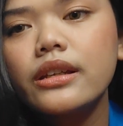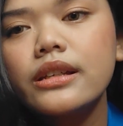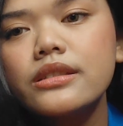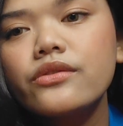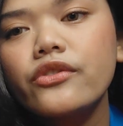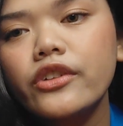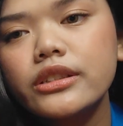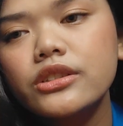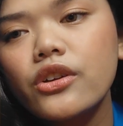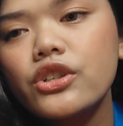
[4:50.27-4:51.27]
Is
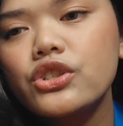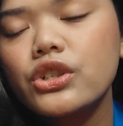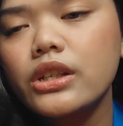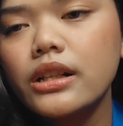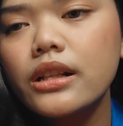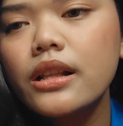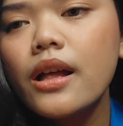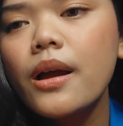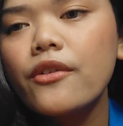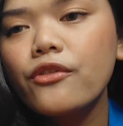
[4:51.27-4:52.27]
first conditional
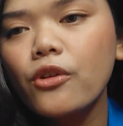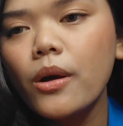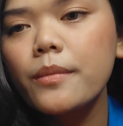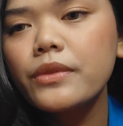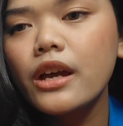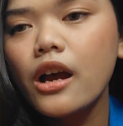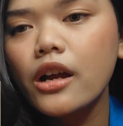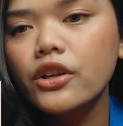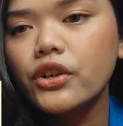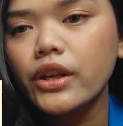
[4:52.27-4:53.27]
from The
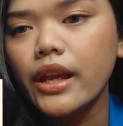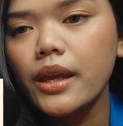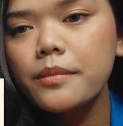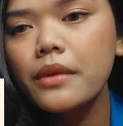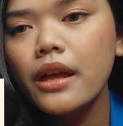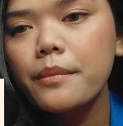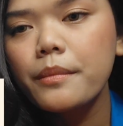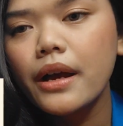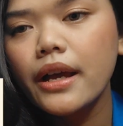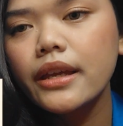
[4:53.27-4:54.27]
Hunger Game
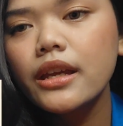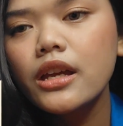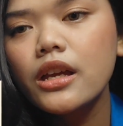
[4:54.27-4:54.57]
by